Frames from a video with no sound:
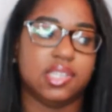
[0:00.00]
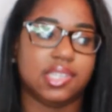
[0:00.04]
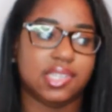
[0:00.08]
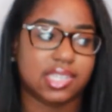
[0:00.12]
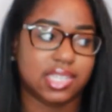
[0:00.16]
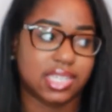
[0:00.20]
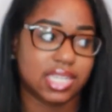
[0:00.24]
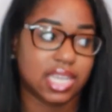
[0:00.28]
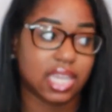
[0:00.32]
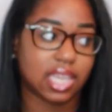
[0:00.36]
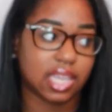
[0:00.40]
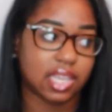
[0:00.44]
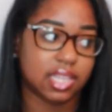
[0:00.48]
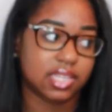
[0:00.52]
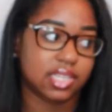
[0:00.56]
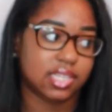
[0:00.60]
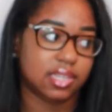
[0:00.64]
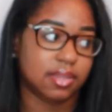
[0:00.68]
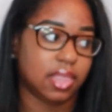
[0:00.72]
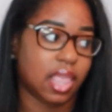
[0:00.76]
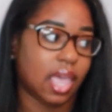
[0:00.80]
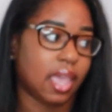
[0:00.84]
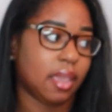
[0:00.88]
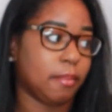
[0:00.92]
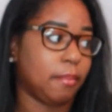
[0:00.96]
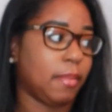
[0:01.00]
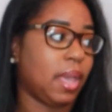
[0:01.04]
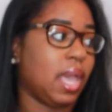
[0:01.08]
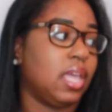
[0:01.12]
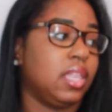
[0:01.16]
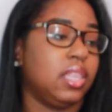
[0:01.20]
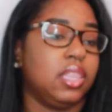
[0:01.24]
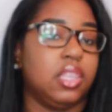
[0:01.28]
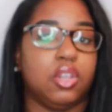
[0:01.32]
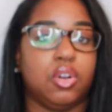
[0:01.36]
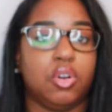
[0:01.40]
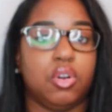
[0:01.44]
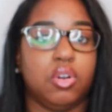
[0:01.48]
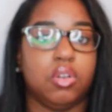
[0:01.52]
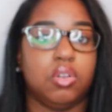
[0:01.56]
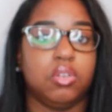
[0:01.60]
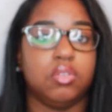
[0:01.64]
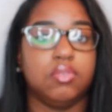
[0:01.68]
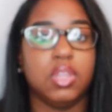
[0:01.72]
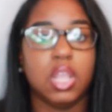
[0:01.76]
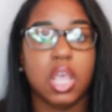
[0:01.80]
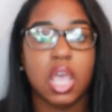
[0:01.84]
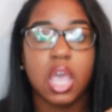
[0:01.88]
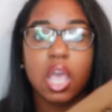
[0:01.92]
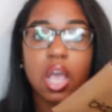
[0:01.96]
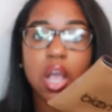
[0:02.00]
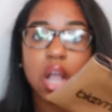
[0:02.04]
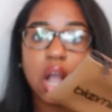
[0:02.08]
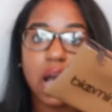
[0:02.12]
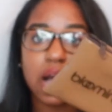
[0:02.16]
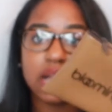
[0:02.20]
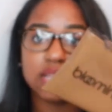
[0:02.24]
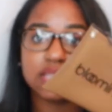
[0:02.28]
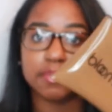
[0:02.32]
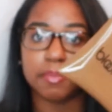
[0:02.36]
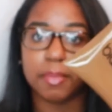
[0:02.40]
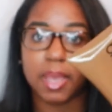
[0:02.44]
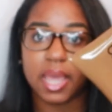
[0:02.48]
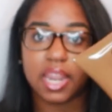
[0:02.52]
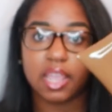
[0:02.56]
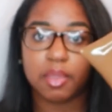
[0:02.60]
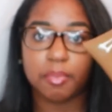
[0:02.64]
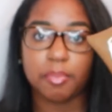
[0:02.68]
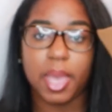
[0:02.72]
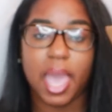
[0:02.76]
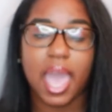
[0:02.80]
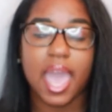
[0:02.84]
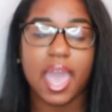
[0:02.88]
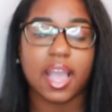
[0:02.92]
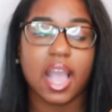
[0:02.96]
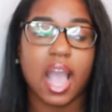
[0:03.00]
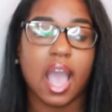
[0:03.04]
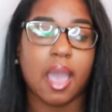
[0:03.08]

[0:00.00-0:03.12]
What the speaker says: stick into like my little cosmetic bag.